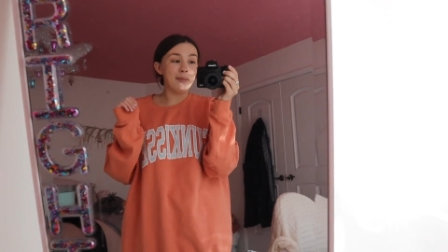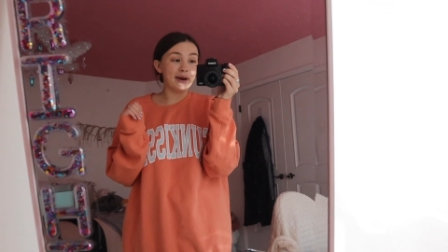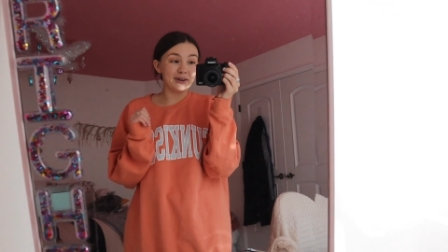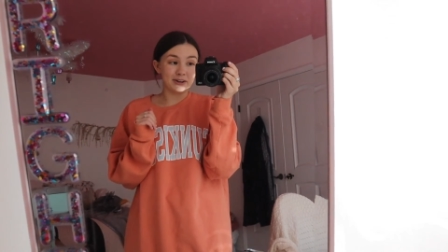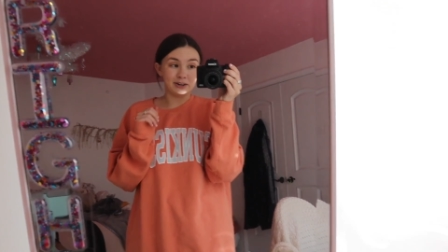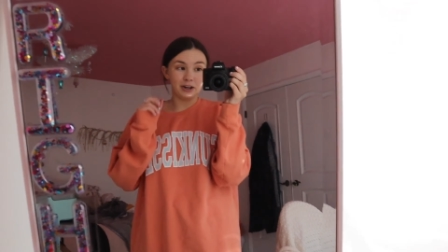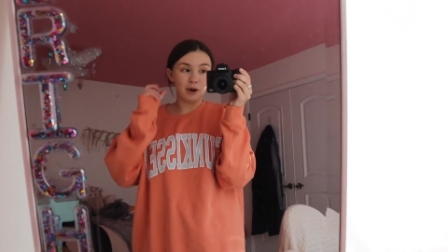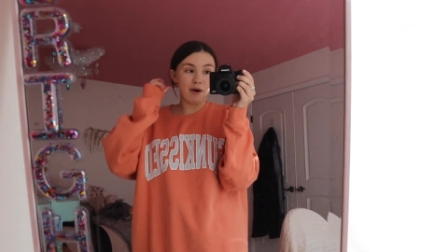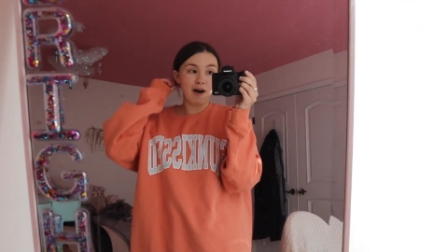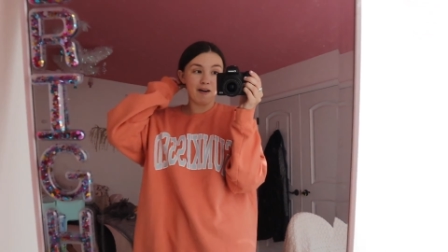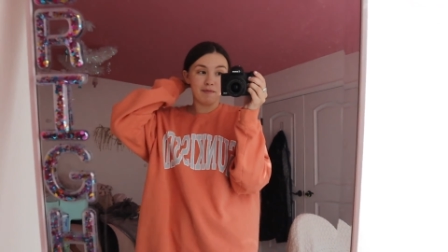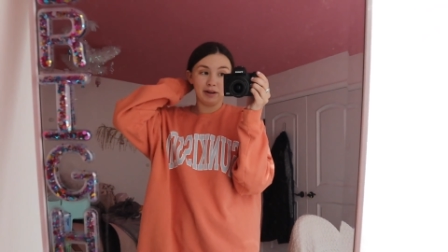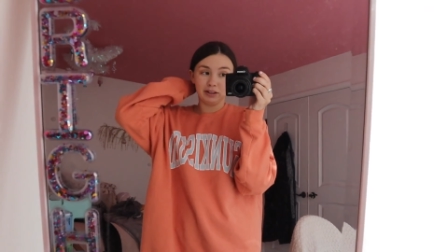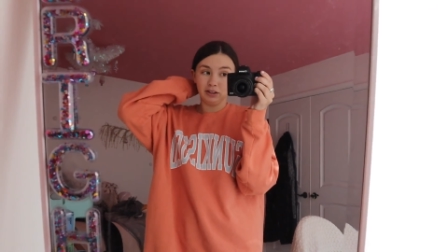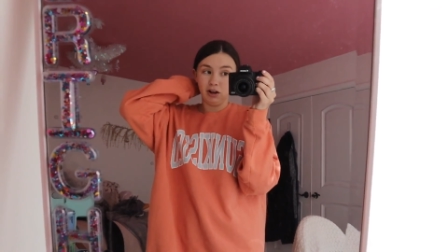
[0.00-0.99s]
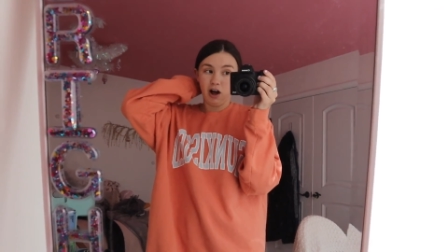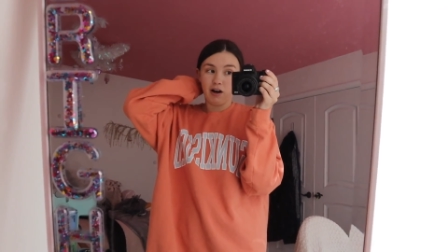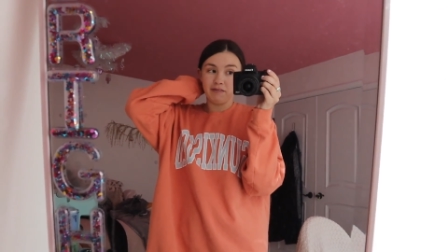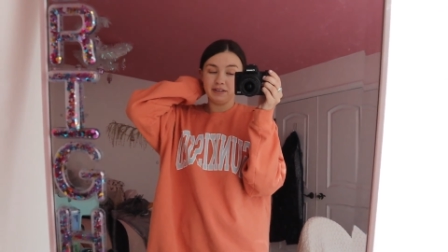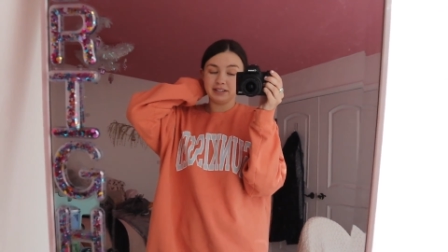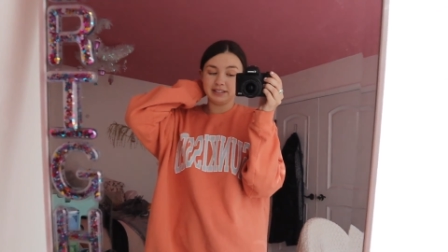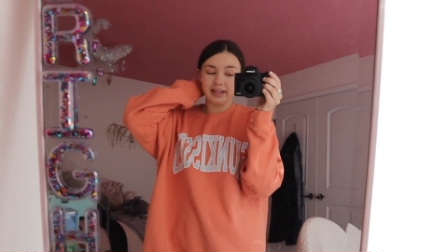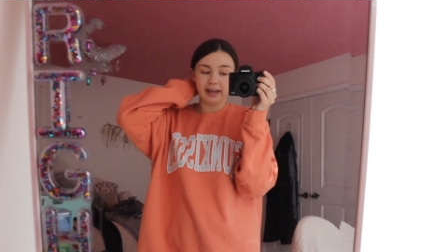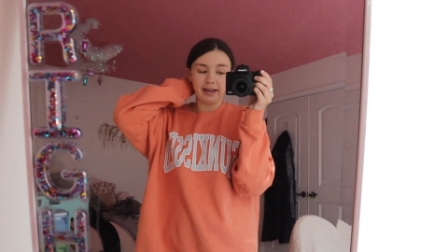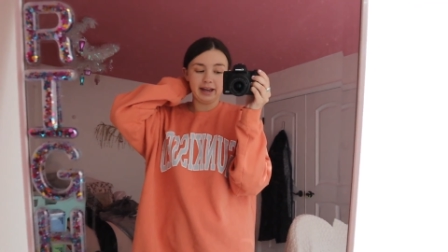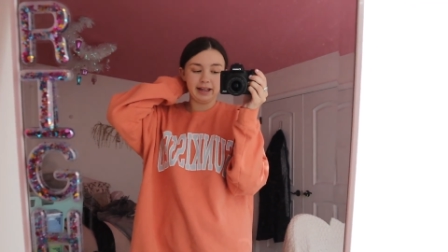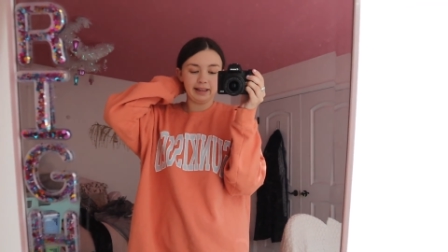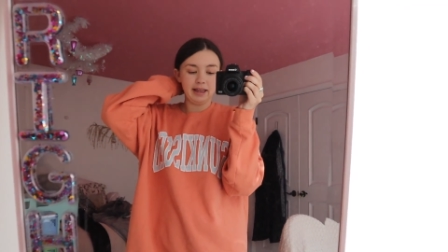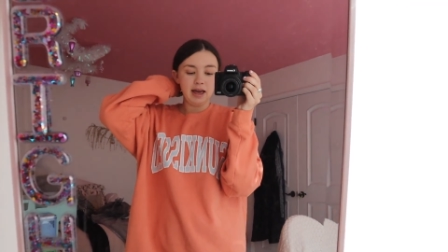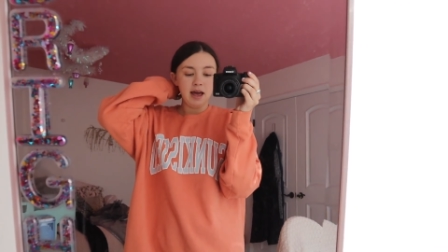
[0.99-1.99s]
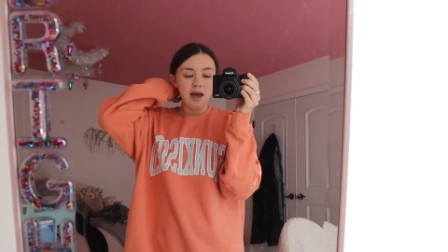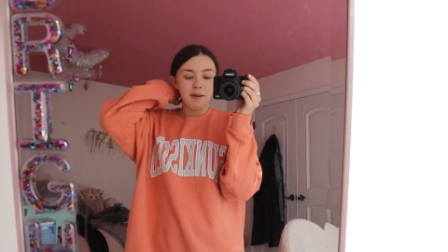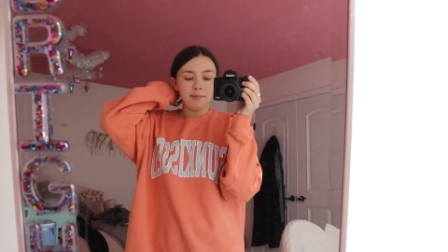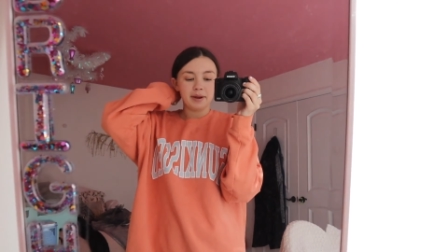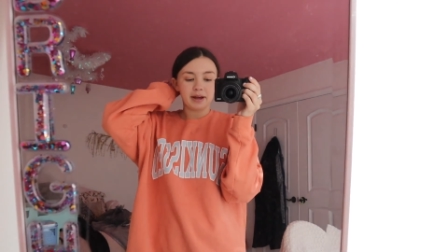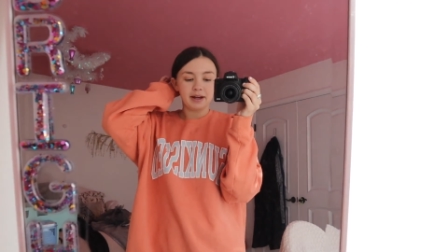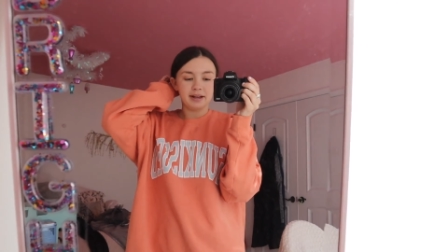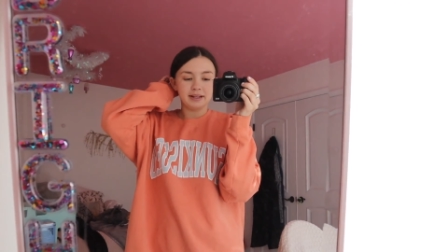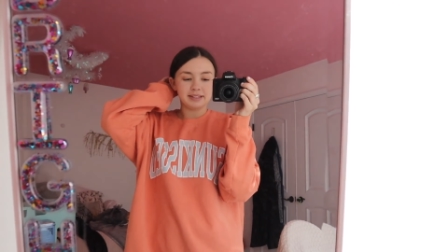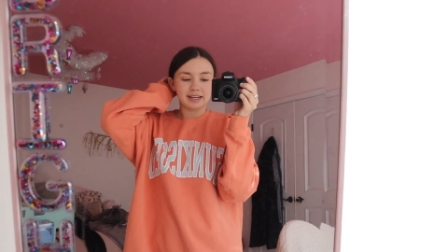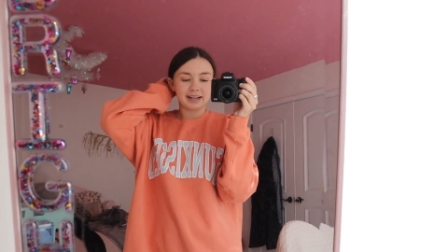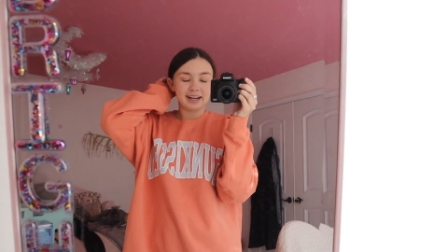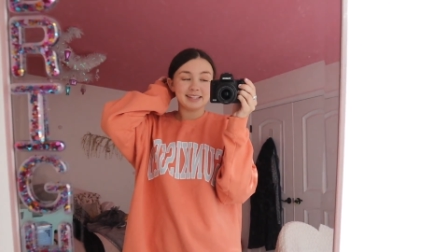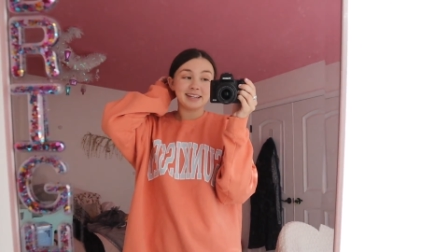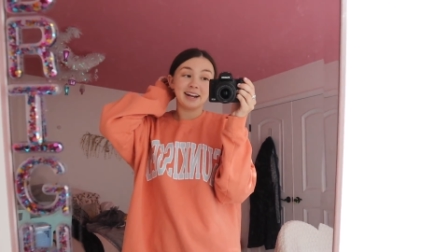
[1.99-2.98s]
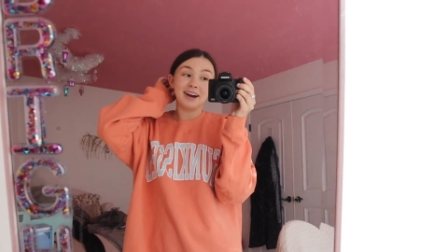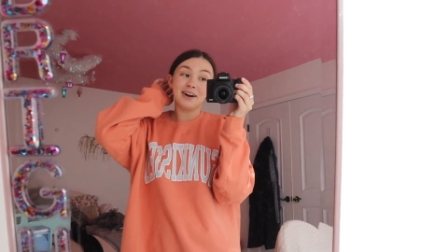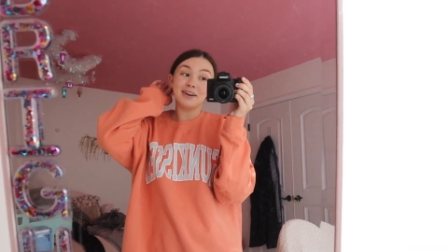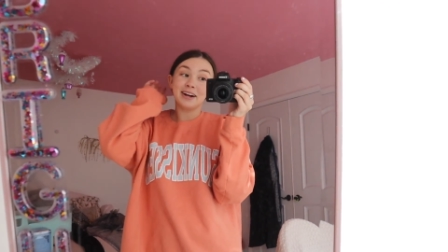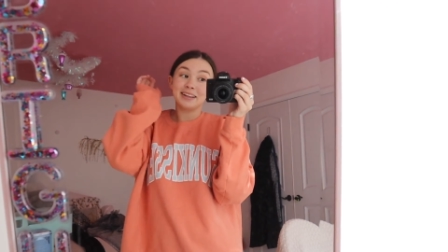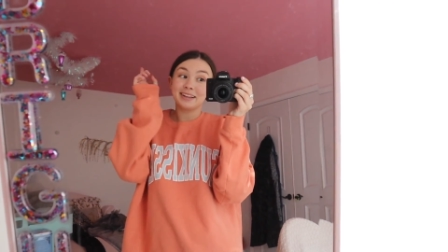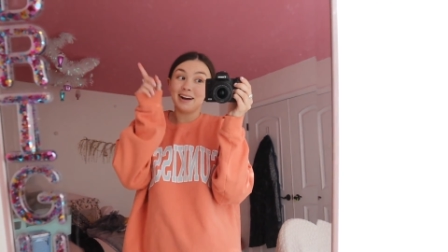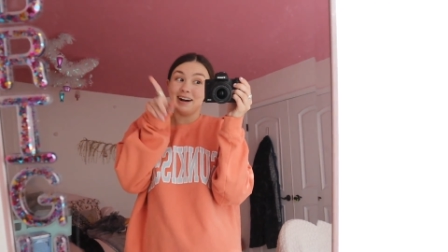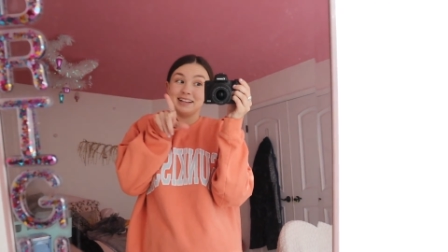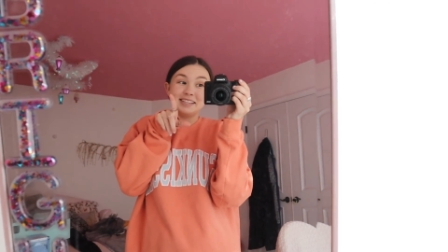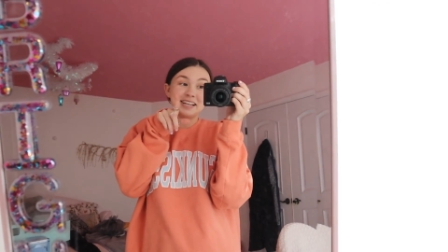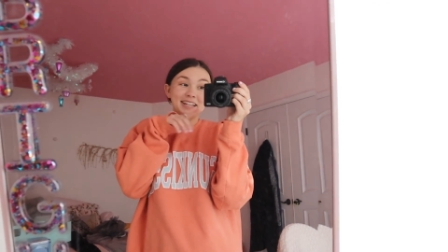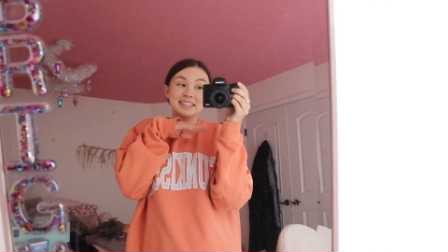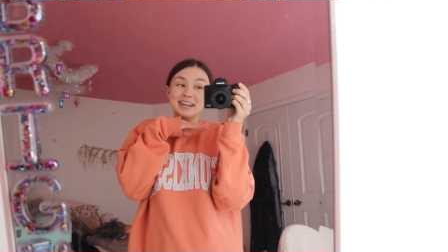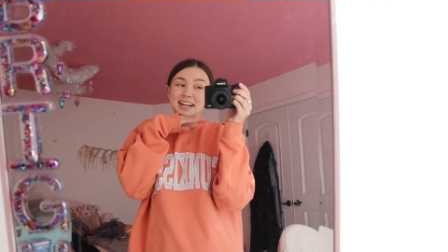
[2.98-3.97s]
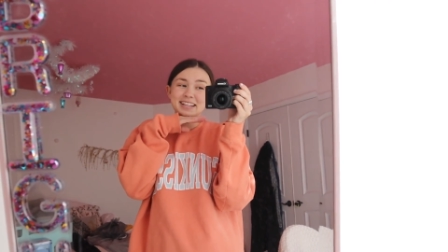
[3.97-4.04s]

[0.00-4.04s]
better to go have my little office day in because like I said, I already got the content